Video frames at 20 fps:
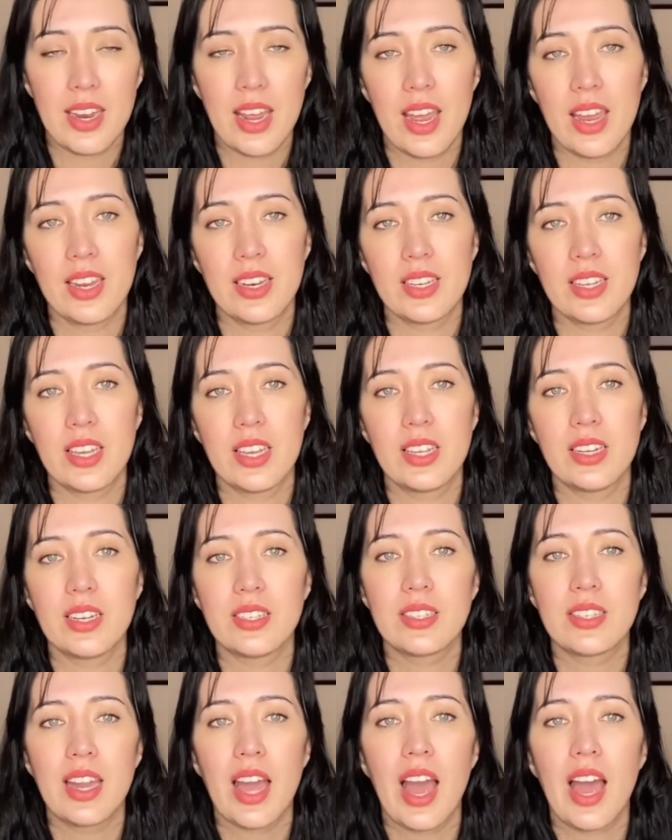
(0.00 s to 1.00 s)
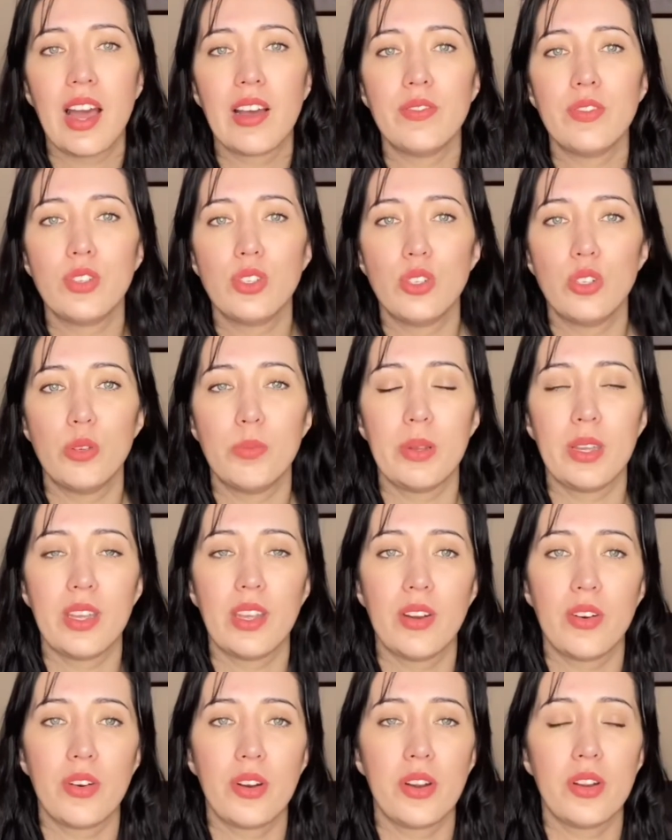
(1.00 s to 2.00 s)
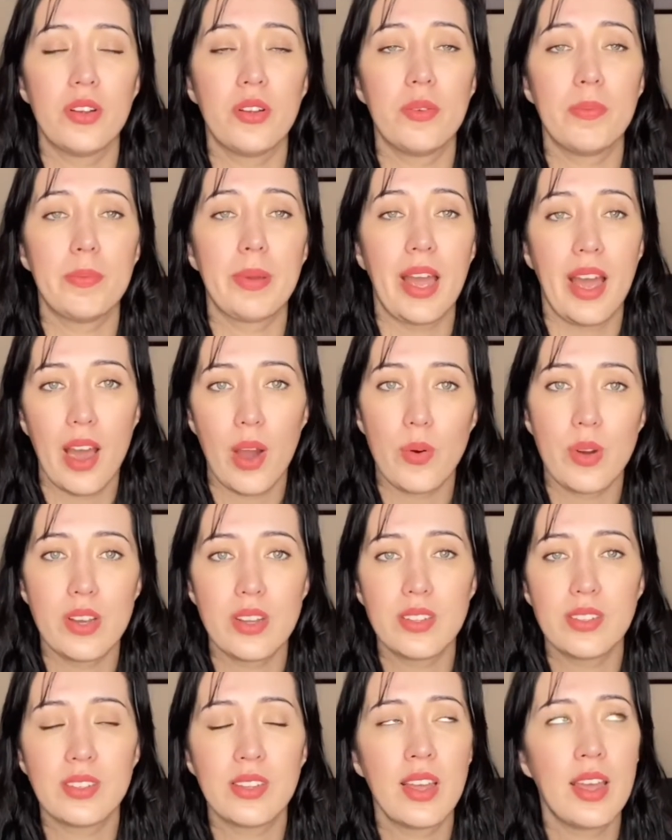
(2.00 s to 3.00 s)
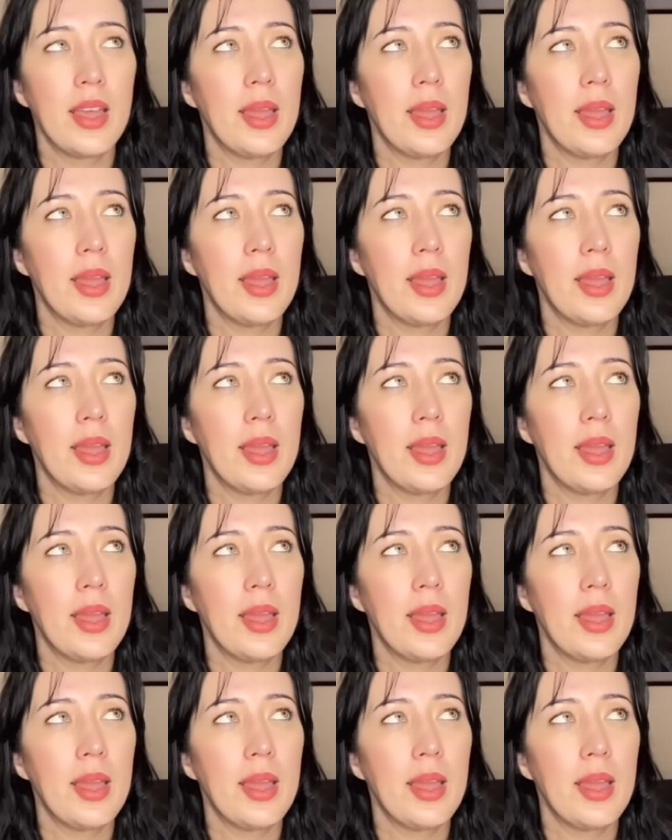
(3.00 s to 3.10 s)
and he doesn't have superhero powers,